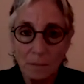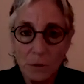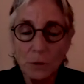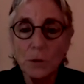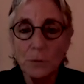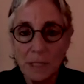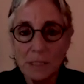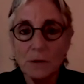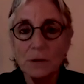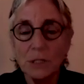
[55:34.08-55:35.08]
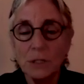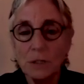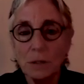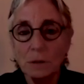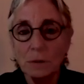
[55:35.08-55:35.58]
do your
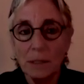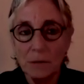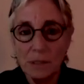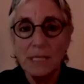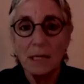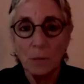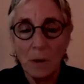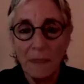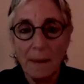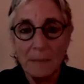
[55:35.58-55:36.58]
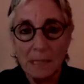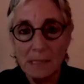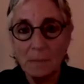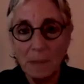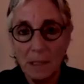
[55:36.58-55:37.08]
research to understand what that
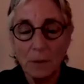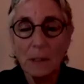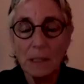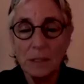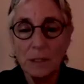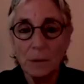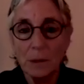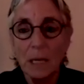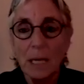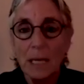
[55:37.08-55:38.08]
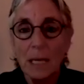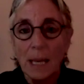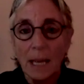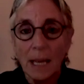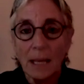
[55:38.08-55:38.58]
means to be an organ donor.
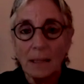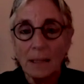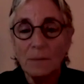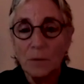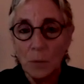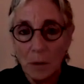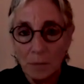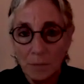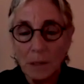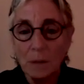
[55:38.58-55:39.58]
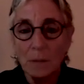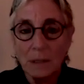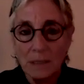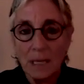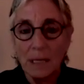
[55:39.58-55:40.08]
And if you really want
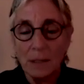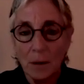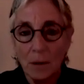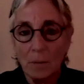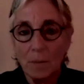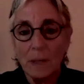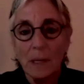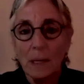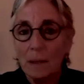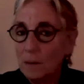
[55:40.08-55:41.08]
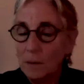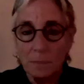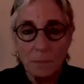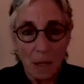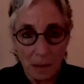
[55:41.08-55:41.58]
to die at home, you're
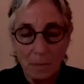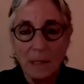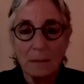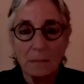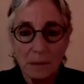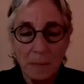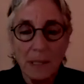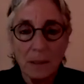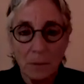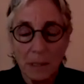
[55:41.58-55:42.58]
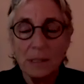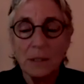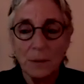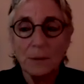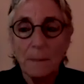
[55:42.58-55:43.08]
not going to be able to be an organ
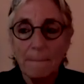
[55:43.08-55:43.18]
donor.